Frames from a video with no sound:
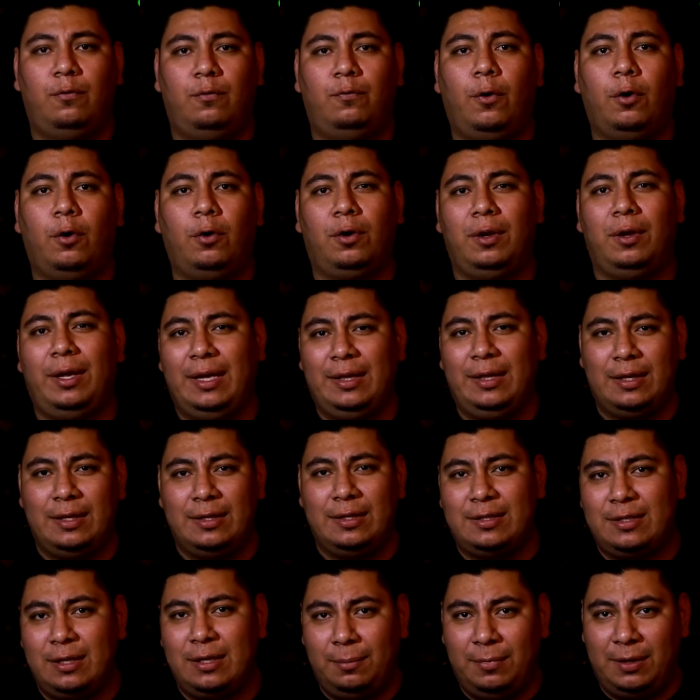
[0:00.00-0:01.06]
Focal length
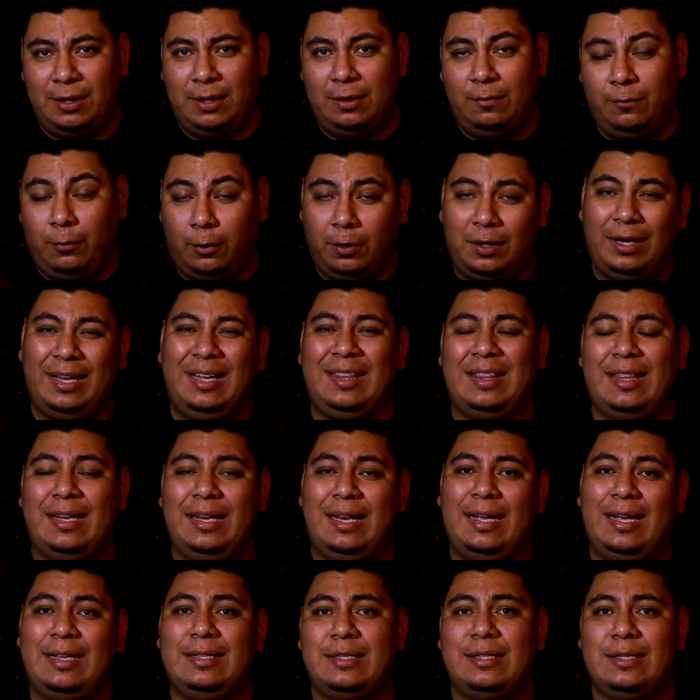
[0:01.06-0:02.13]
and
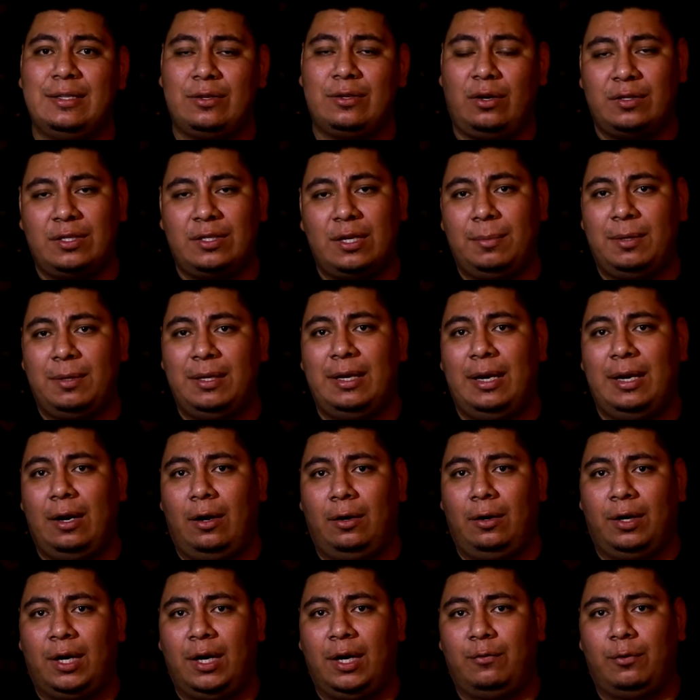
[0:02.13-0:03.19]
lenses are something that
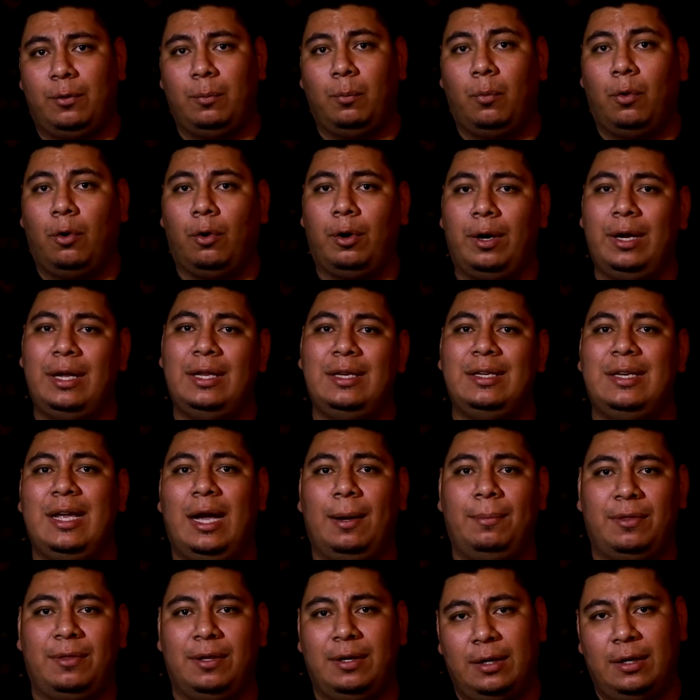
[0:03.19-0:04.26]
I'll cover more in
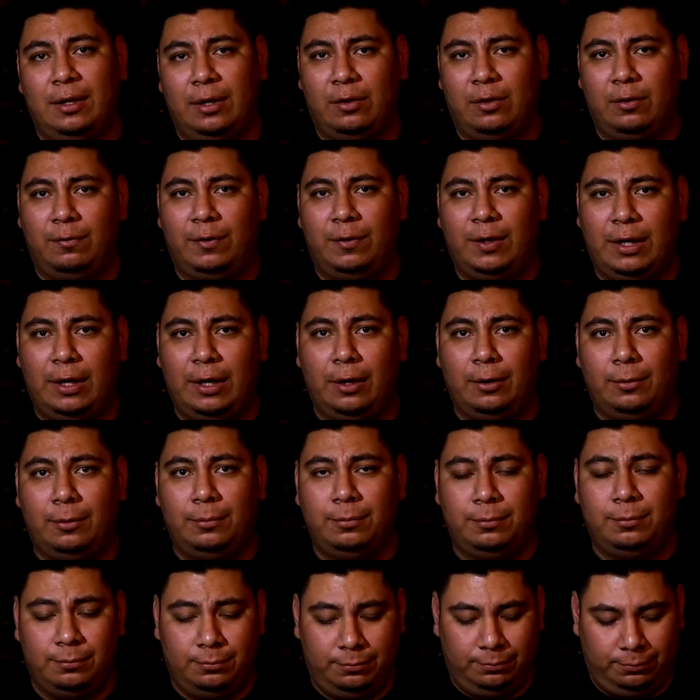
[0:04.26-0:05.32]
depth in another video.
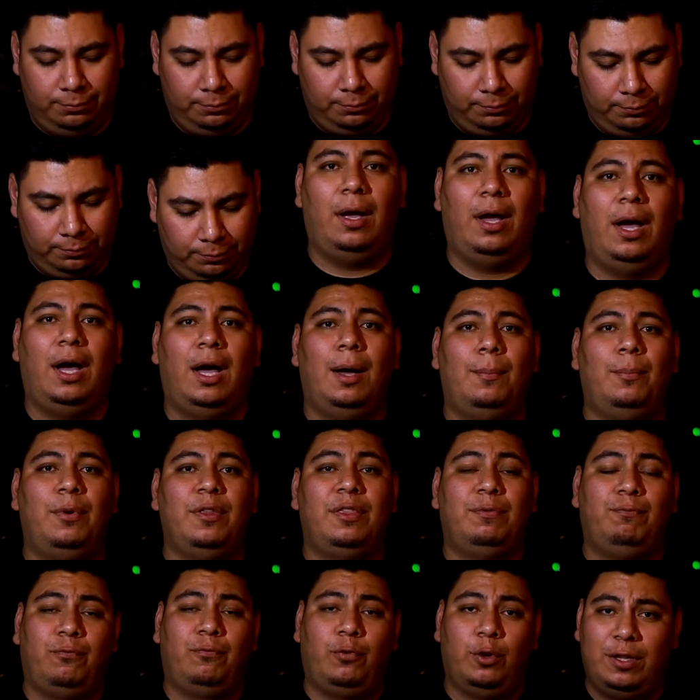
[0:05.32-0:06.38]

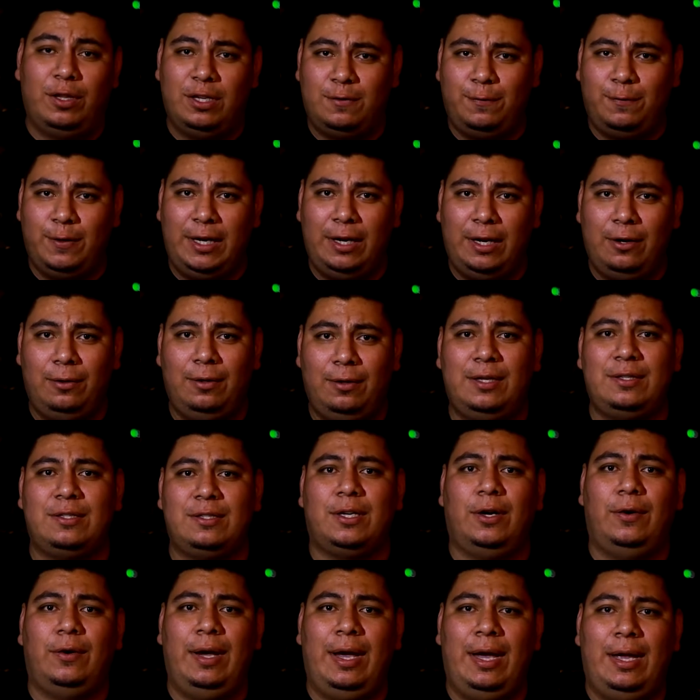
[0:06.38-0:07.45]
But for this video, let's
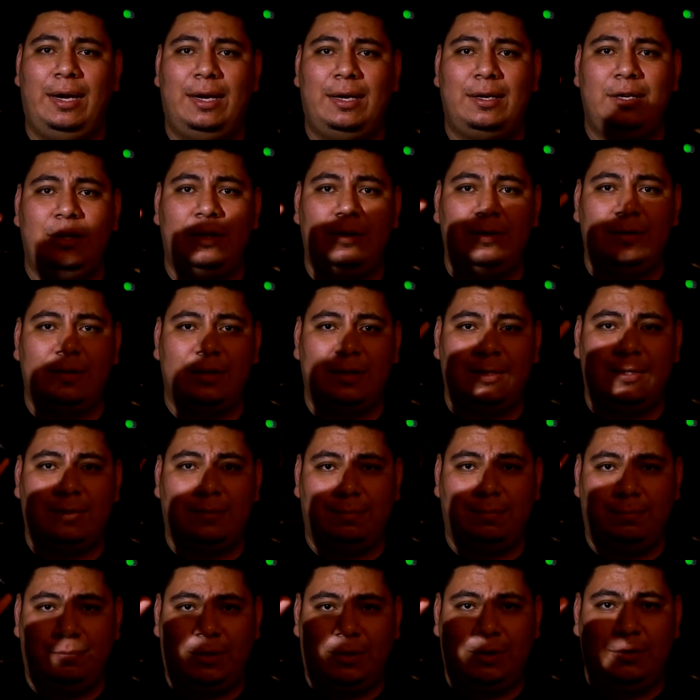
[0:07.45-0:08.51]
go ahead and use
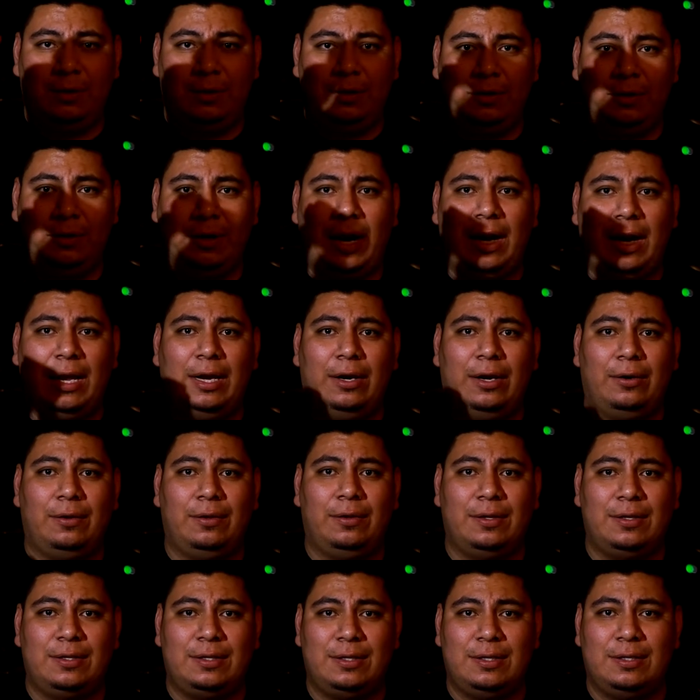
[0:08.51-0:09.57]
this cute little guy here.
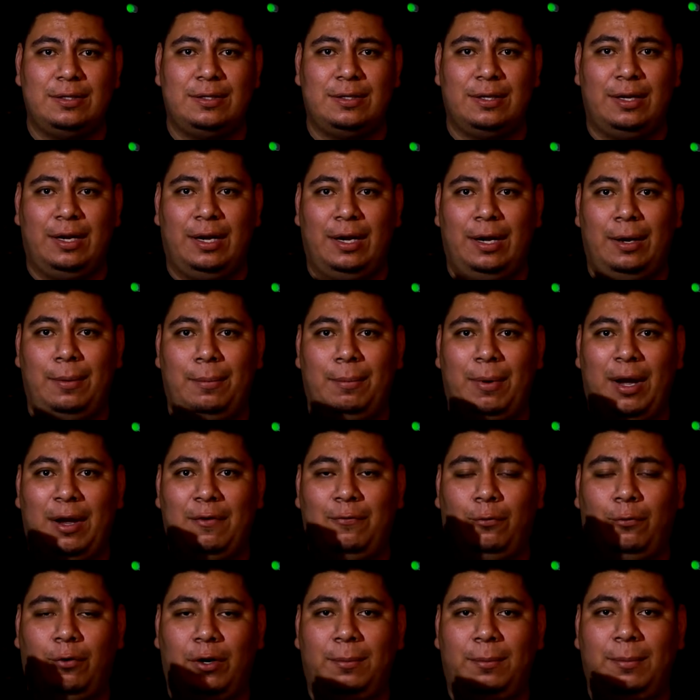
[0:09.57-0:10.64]
This is my
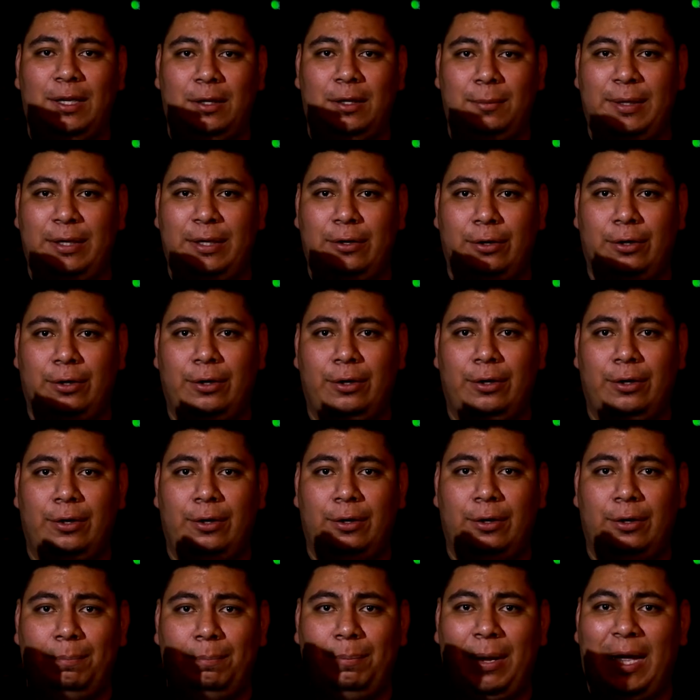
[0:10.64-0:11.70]
40 millimeter
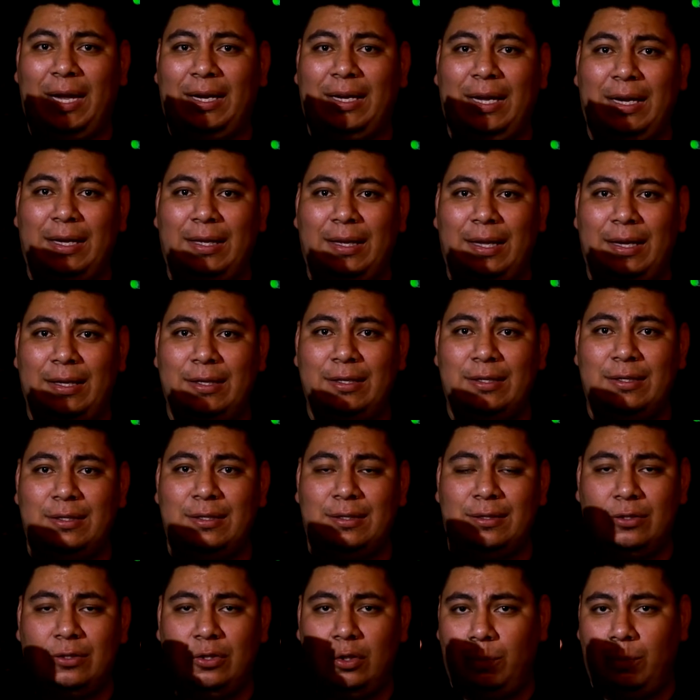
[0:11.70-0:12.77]
pancake lens
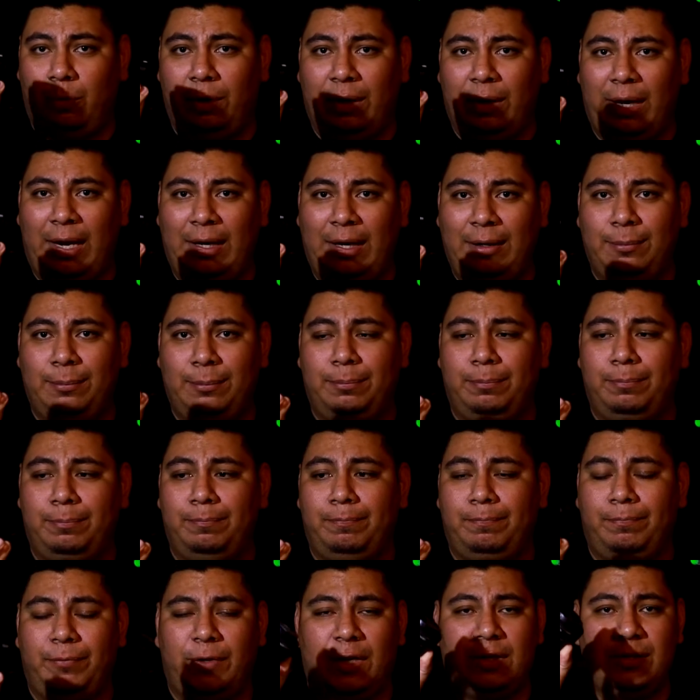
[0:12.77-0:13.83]
2.8.
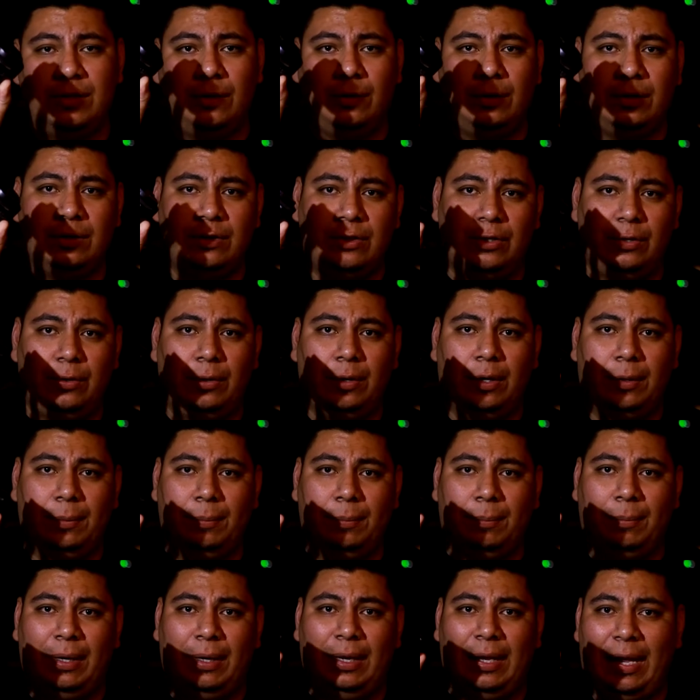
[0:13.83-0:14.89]
I showed this to you on
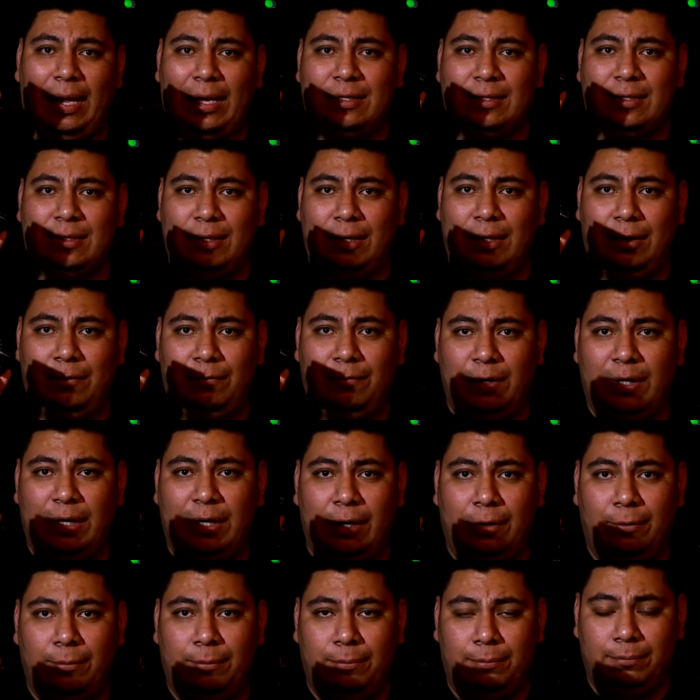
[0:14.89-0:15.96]
my last
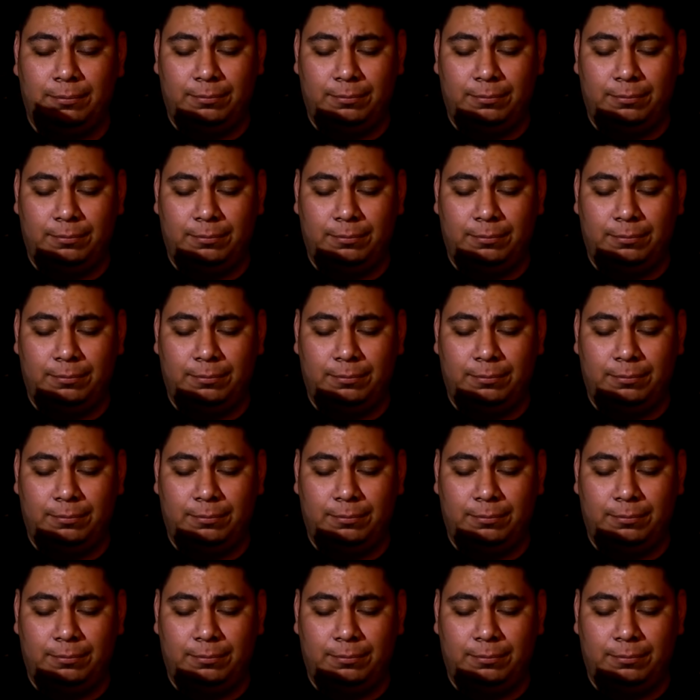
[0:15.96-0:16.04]
video.